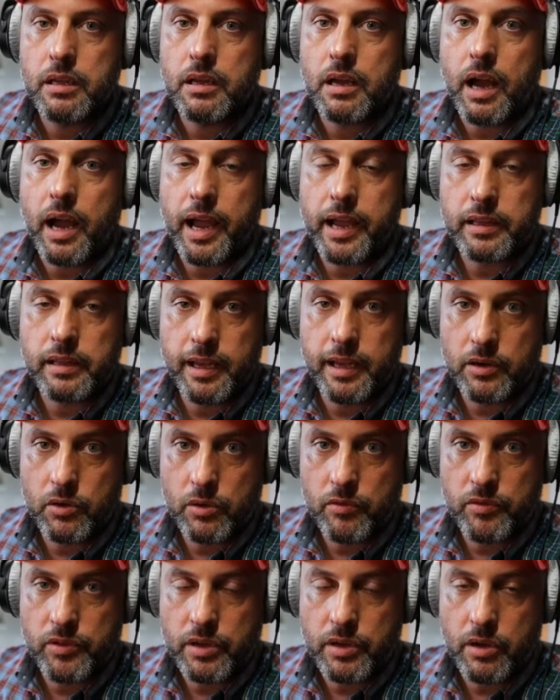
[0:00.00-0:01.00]
highlight
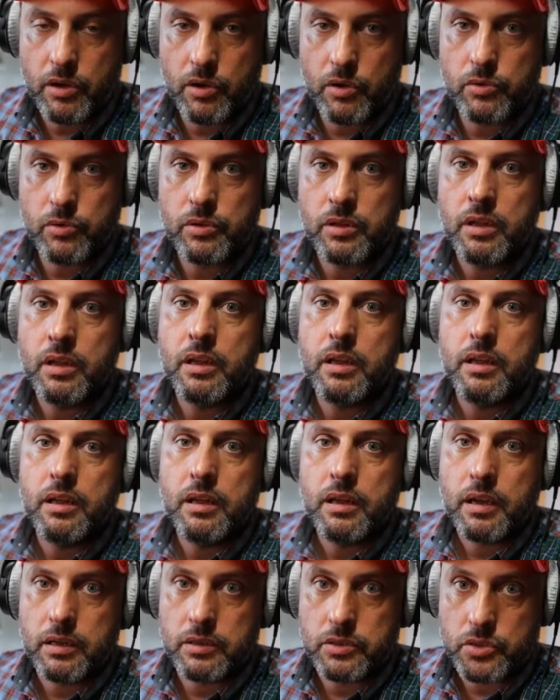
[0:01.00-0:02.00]
all the code,
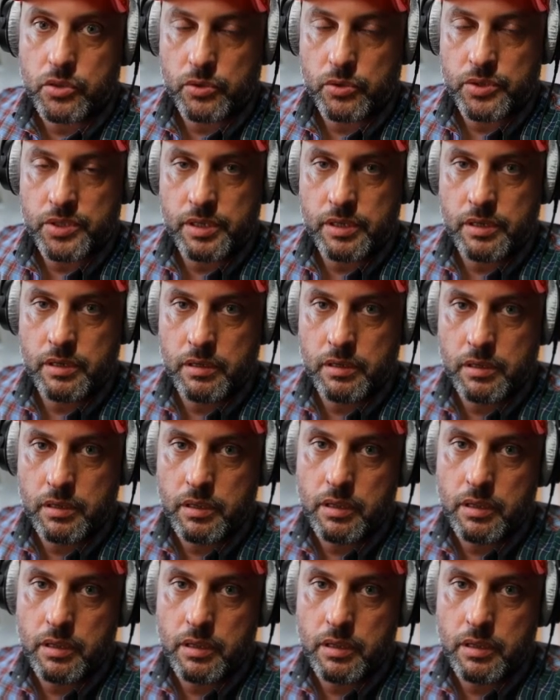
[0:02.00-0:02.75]
Control-C,